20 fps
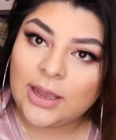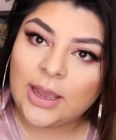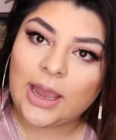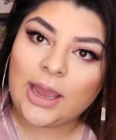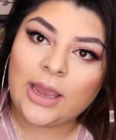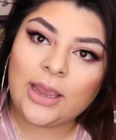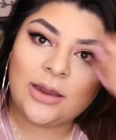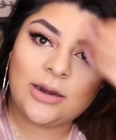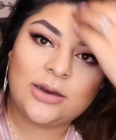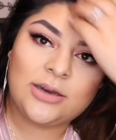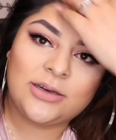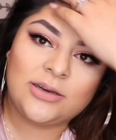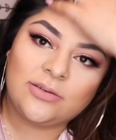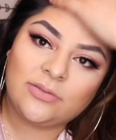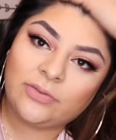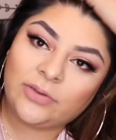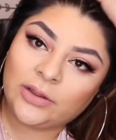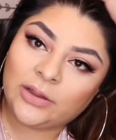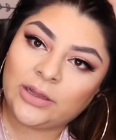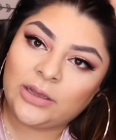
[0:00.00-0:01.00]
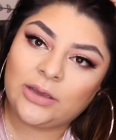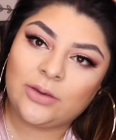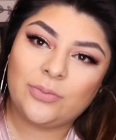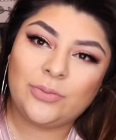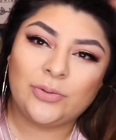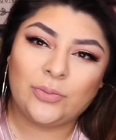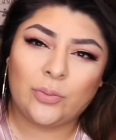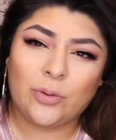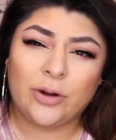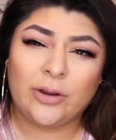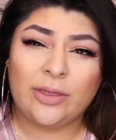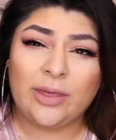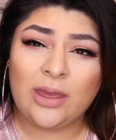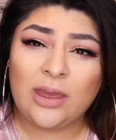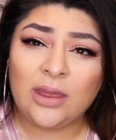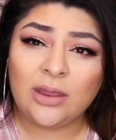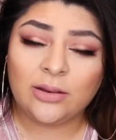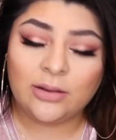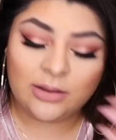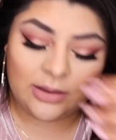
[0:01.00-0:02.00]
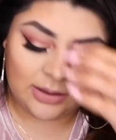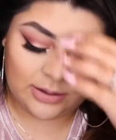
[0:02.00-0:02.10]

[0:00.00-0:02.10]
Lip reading: and I didn't feel like it was worth it.